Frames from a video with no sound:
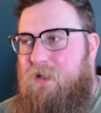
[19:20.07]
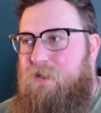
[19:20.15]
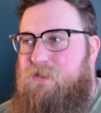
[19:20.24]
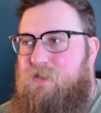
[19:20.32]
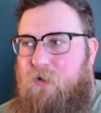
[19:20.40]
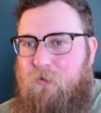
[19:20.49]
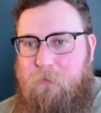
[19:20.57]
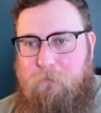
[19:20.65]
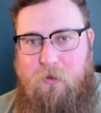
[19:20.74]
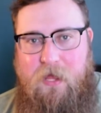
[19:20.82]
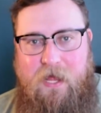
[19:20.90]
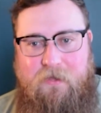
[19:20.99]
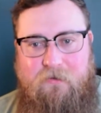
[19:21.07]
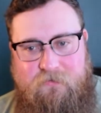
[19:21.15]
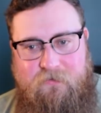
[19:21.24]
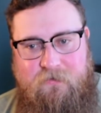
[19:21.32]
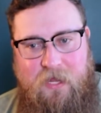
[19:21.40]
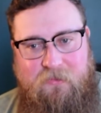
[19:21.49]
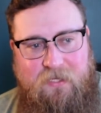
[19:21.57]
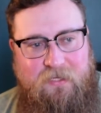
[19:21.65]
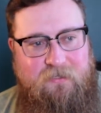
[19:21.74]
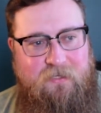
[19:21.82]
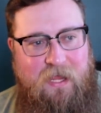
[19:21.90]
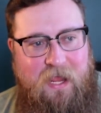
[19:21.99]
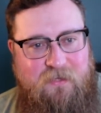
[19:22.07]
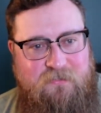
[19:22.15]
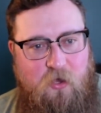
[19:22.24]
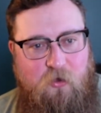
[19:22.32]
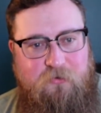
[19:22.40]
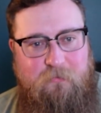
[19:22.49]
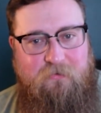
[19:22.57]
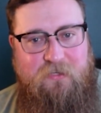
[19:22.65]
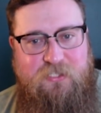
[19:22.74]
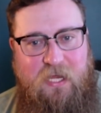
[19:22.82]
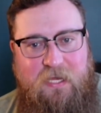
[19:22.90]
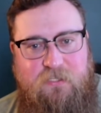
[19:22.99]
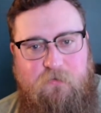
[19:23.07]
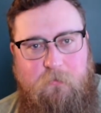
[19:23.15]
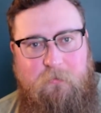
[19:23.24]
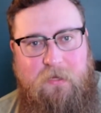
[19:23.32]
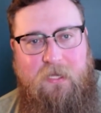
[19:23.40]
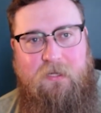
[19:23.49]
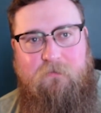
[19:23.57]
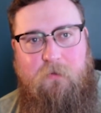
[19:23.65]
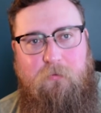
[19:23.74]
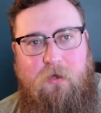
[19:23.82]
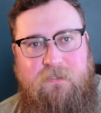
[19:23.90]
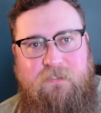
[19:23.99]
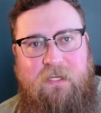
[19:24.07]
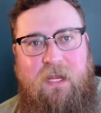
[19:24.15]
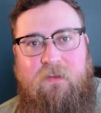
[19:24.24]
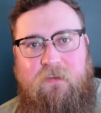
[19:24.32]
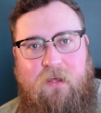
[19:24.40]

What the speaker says: So the plot, nothing has ultimately changed from the beginning of the plot to the end,